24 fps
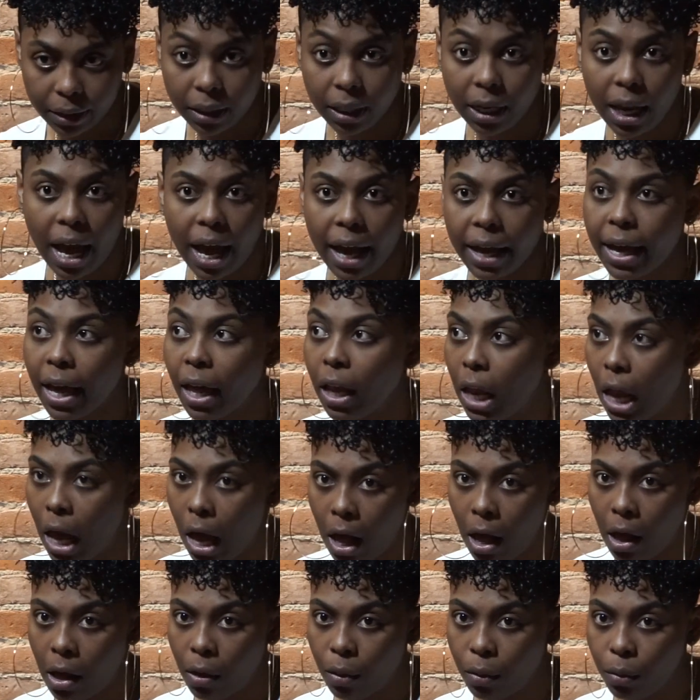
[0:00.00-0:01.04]
Like,
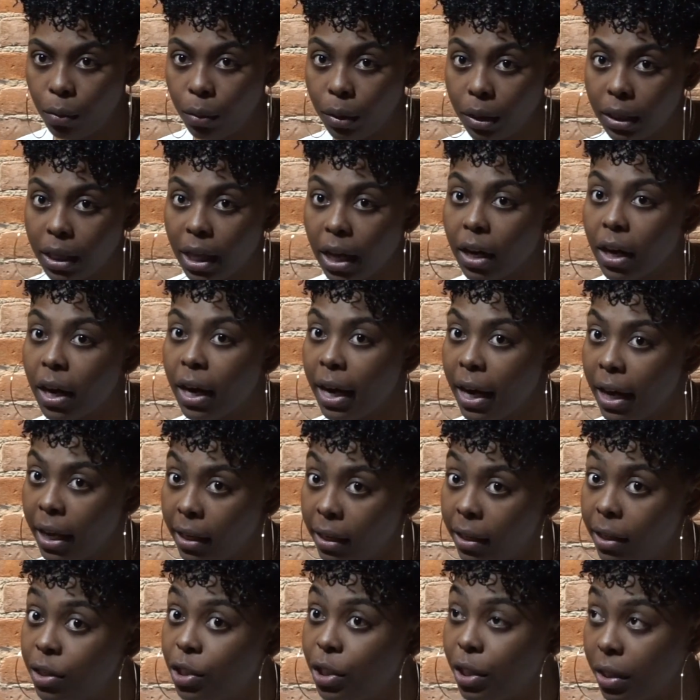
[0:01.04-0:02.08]
hello, there are
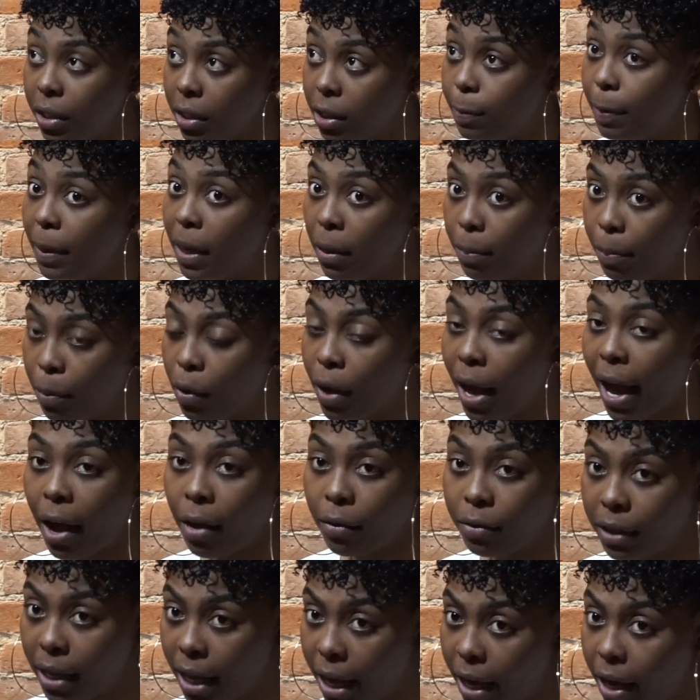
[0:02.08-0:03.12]
indigenous people
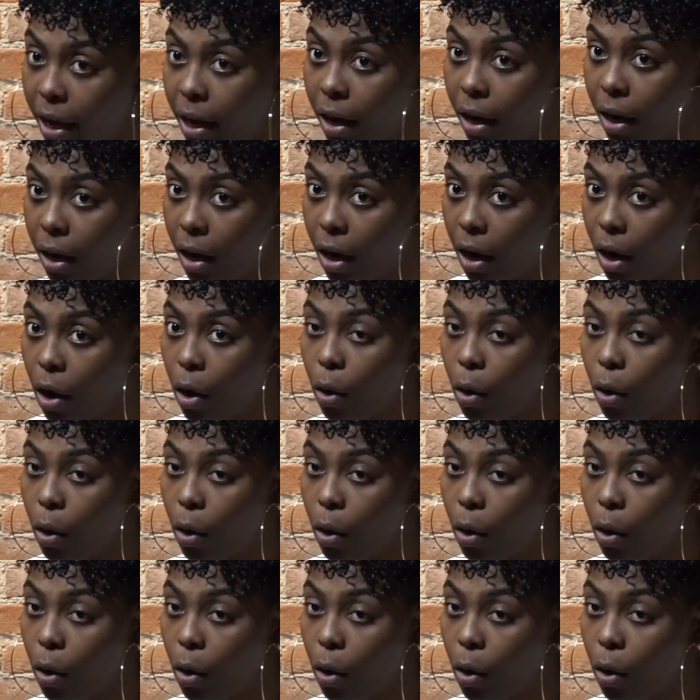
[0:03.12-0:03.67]
out there